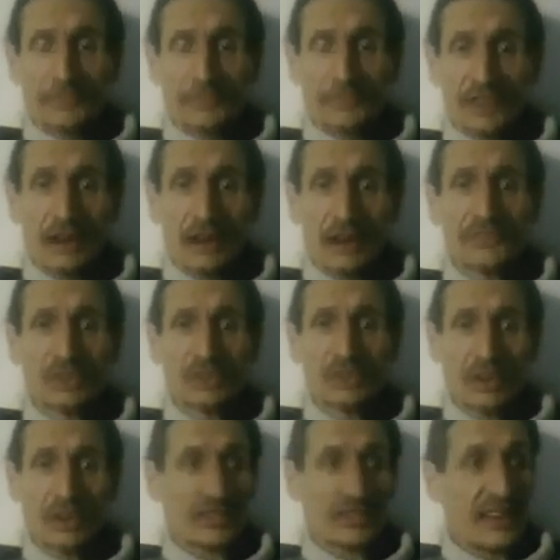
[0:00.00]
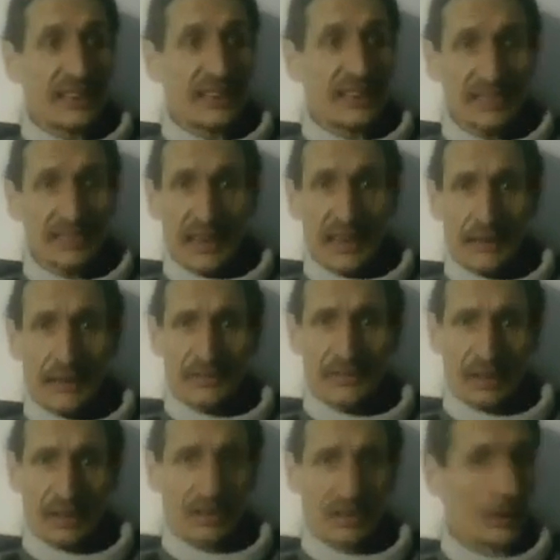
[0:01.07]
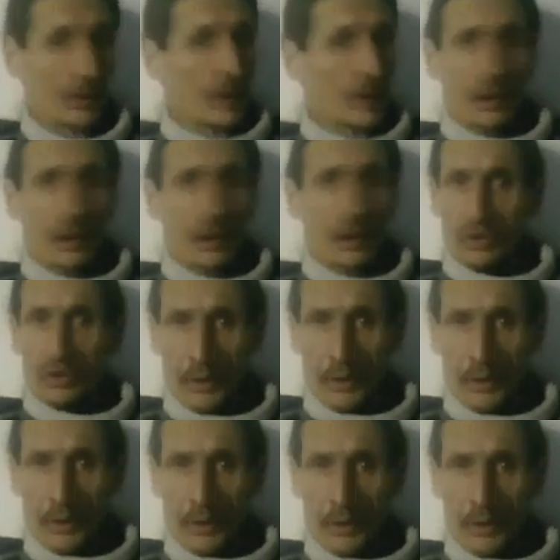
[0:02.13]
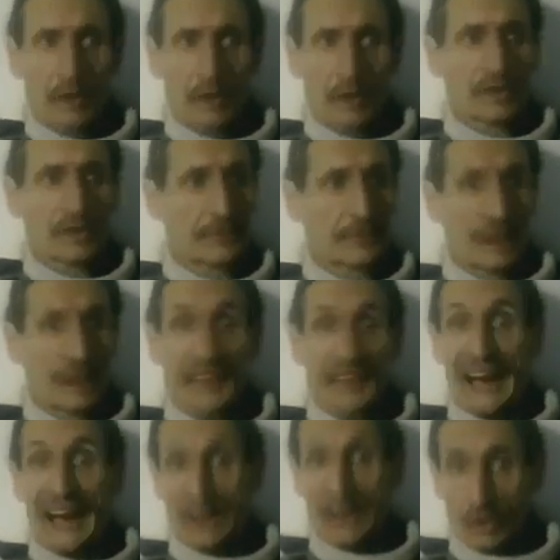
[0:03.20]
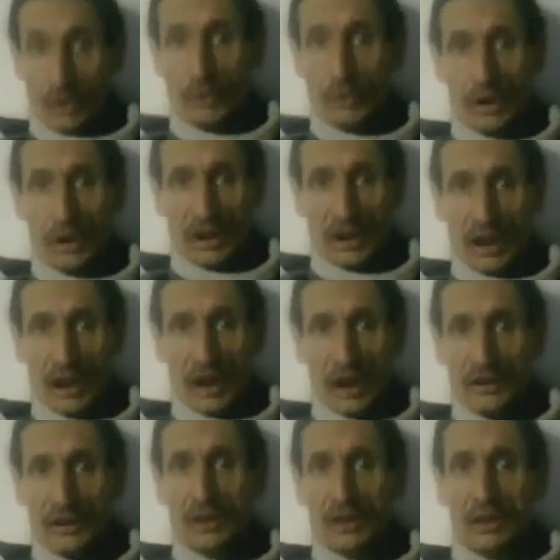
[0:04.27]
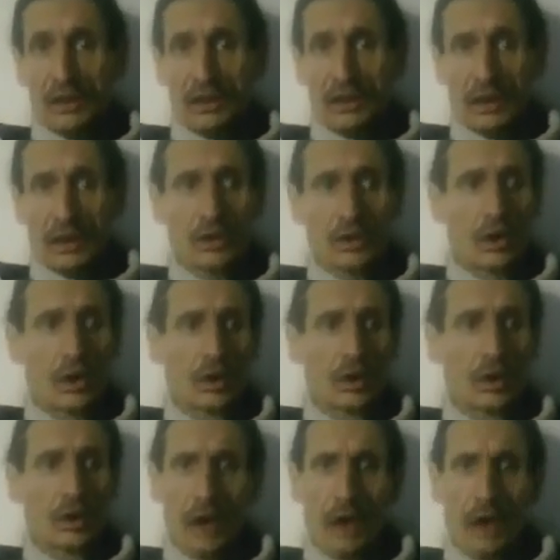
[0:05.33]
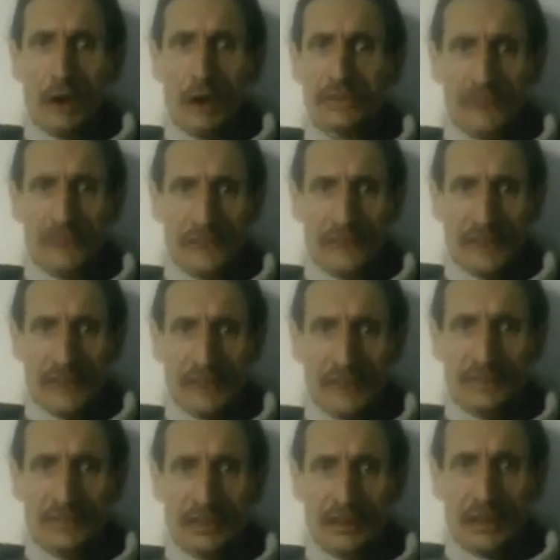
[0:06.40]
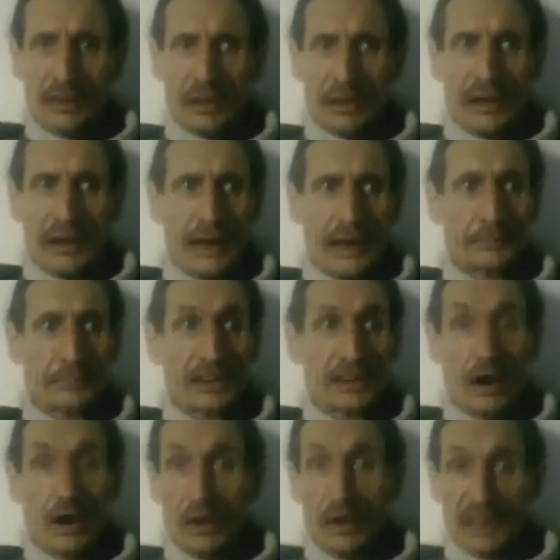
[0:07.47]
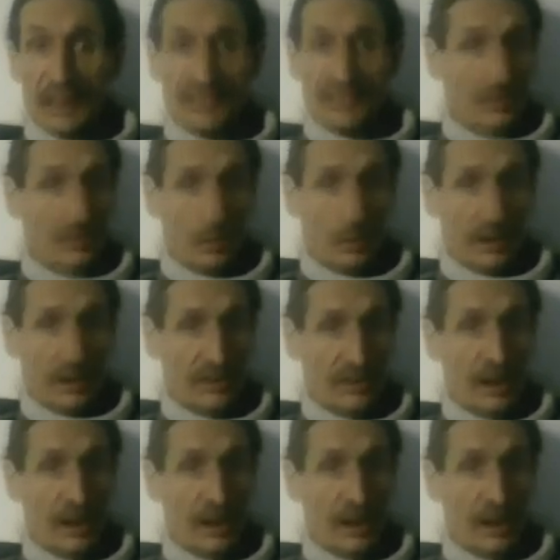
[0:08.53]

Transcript: Observe the treason. Here's the evidence. All we want you to do is observe that annual warrant card, you know, your oath of office. Be honest. That's all we're asking.